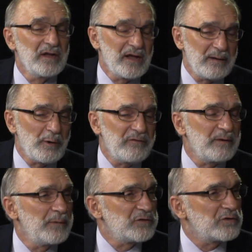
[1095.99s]
And the Murphy
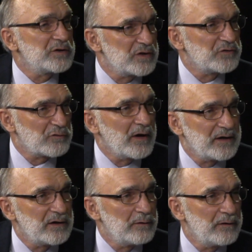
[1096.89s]
administration is trying
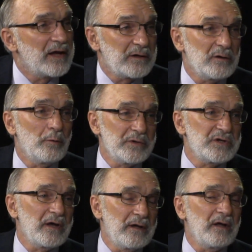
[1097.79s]
to do that too, which
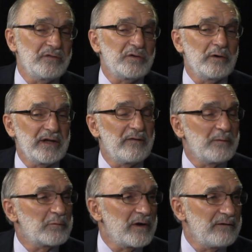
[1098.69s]
I certainly give them
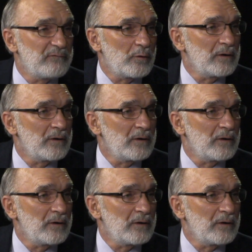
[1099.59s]
credit for.